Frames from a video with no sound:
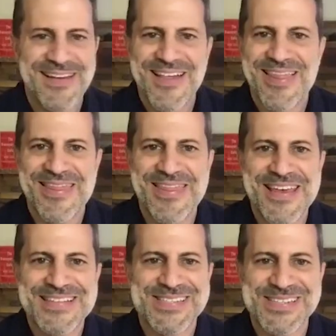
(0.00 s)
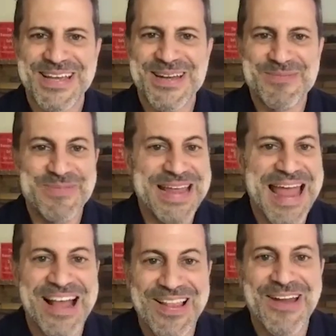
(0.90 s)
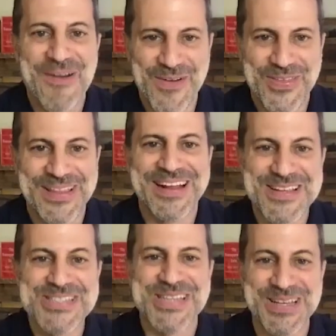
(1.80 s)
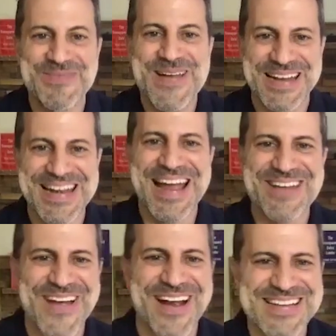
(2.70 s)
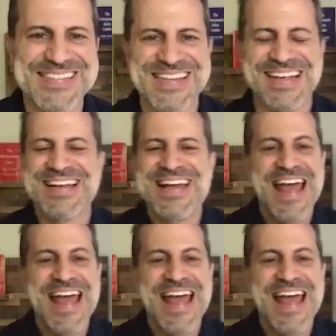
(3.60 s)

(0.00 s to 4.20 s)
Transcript: this is going to be hell on earth. Like, this is going to be a nightmare, isn't it?